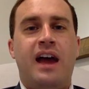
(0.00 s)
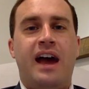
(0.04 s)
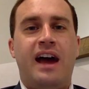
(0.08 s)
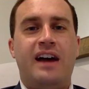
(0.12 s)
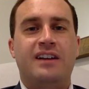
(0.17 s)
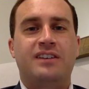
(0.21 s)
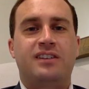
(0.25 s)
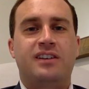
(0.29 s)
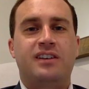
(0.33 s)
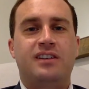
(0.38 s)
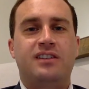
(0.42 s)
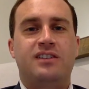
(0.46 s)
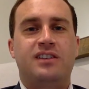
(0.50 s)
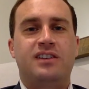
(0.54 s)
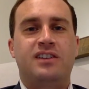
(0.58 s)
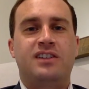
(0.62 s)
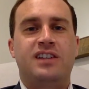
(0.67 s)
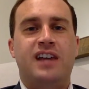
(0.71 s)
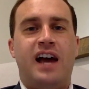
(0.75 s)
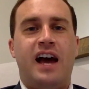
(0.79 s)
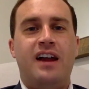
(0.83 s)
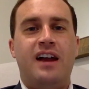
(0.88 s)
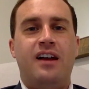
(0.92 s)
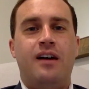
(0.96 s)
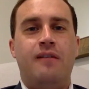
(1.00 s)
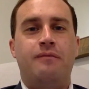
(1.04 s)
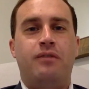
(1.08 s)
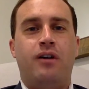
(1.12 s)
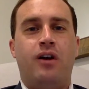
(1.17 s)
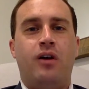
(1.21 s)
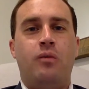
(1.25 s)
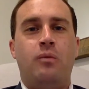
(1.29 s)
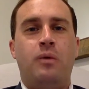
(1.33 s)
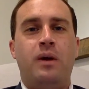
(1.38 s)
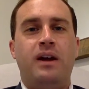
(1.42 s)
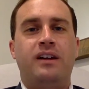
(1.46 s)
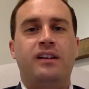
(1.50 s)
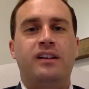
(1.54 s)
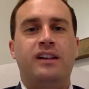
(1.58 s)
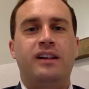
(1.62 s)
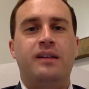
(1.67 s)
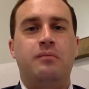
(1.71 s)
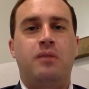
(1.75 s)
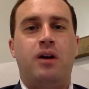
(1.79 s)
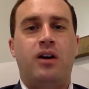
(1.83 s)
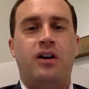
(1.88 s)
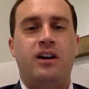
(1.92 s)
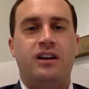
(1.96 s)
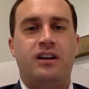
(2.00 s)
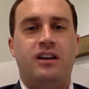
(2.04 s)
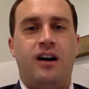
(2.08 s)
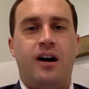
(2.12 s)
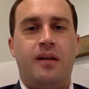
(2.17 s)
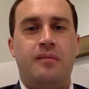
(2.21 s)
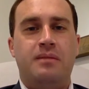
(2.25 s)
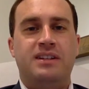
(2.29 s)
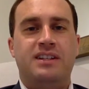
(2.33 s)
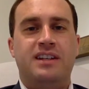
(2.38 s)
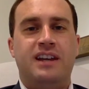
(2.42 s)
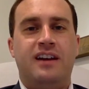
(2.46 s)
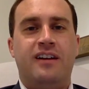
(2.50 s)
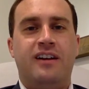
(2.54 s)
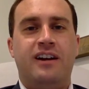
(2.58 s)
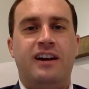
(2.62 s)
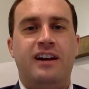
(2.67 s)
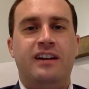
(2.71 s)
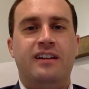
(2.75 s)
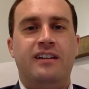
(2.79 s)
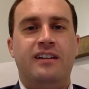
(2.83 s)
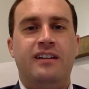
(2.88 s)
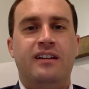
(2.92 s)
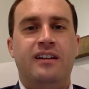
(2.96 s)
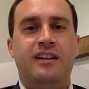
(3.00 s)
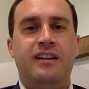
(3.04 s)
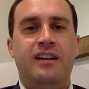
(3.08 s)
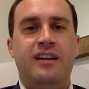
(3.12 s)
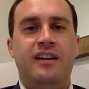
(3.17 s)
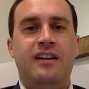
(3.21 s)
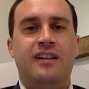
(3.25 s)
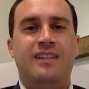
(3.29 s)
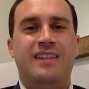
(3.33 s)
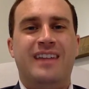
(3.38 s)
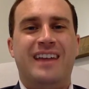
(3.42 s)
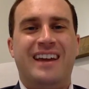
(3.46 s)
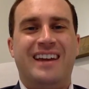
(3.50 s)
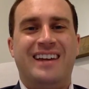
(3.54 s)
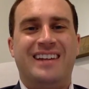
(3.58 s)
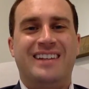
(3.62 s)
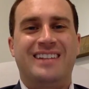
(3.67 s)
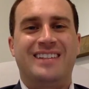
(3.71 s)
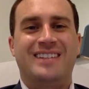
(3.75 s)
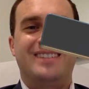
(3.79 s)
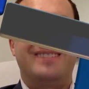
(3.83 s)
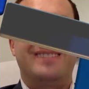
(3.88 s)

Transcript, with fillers: ask us to sign up for our weekly market commentary. Thanks.